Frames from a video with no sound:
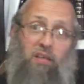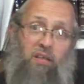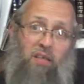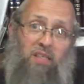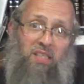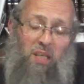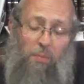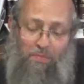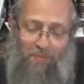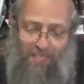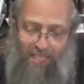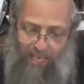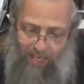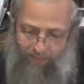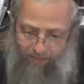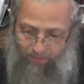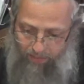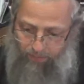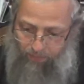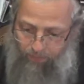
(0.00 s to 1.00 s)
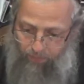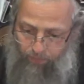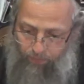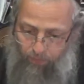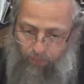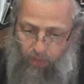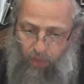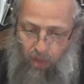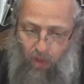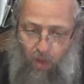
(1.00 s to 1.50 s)
is upset.
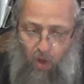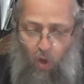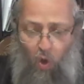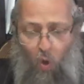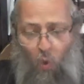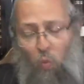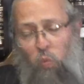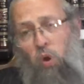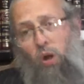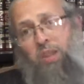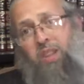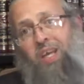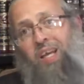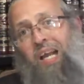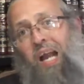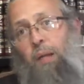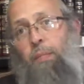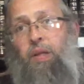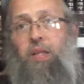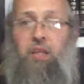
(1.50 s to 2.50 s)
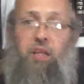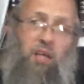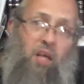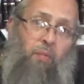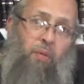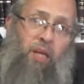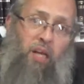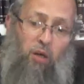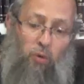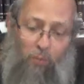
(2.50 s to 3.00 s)
What the common
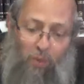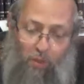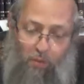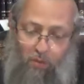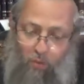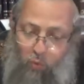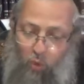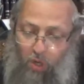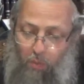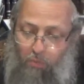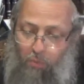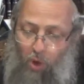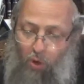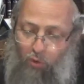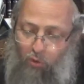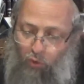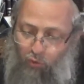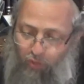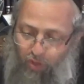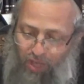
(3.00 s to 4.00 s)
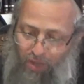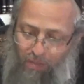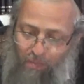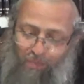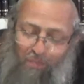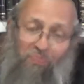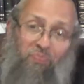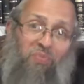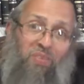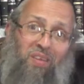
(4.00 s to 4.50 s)
denominator between both of them?
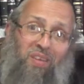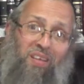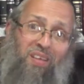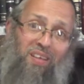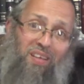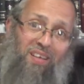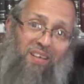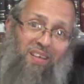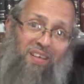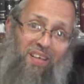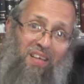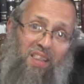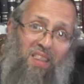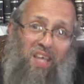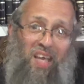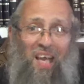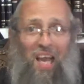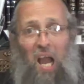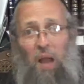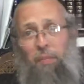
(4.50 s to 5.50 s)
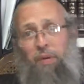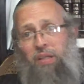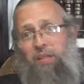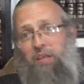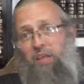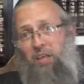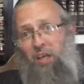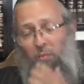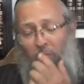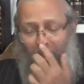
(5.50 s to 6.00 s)
The common
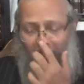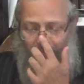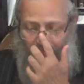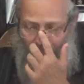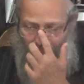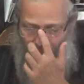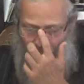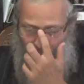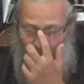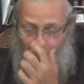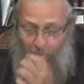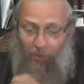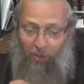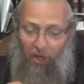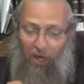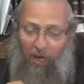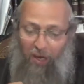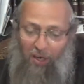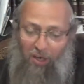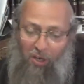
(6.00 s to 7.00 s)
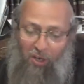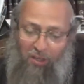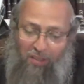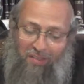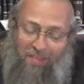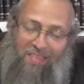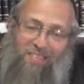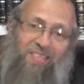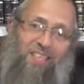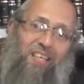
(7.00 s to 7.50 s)
denominator, they are not
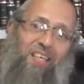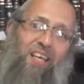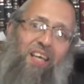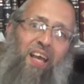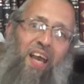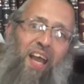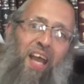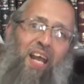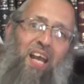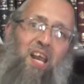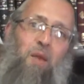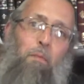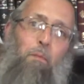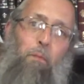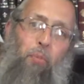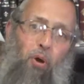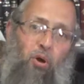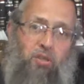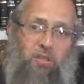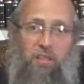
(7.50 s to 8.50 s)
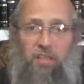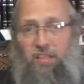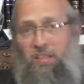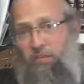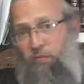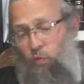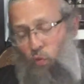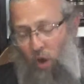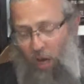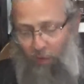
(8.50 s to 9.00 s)
seeking any
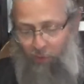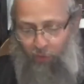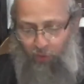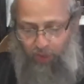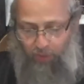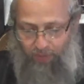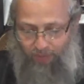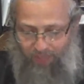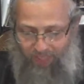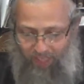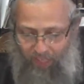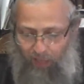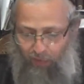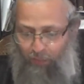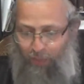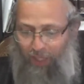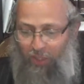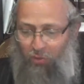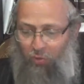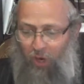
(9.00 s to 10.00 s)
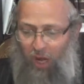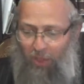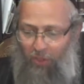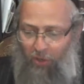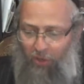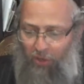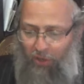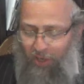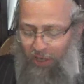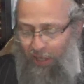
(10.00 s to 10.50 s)
positive way for themselves, but
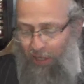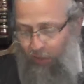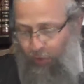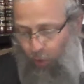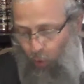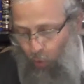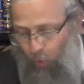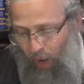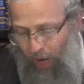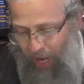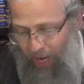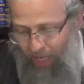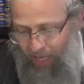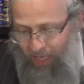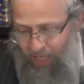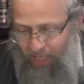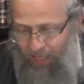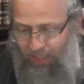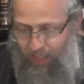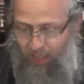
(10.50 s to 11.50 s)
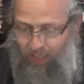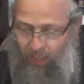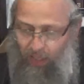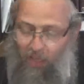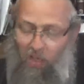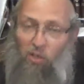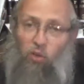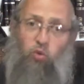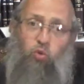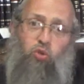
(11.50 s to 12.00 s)
rather their way
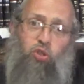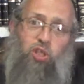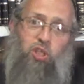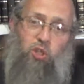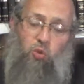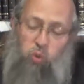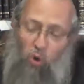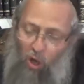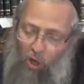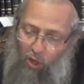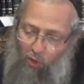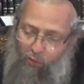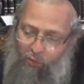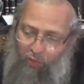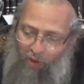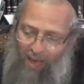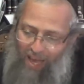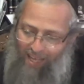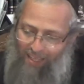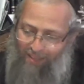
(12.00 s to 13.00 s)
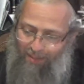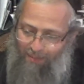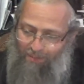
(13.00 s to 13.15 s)
is to disqualify